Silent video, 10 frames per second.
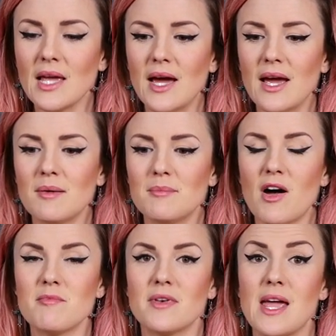
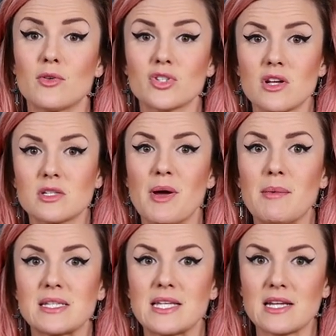I'm now starting
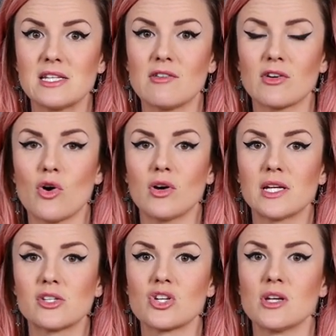back my second year at
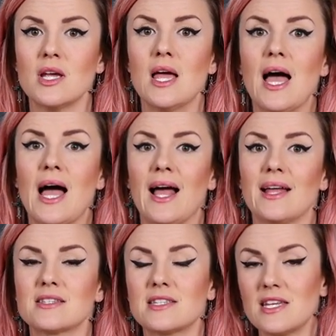college,
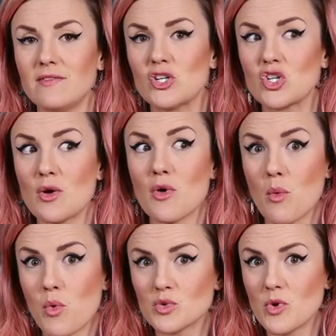and the TV show that
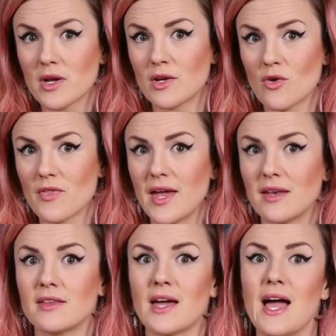I was working on
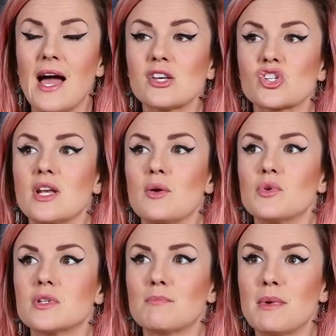then, that actually
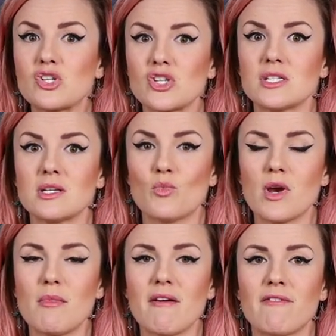was mentioned in
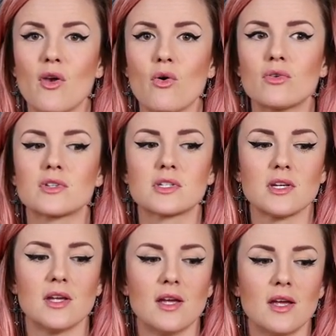one of my vlogs,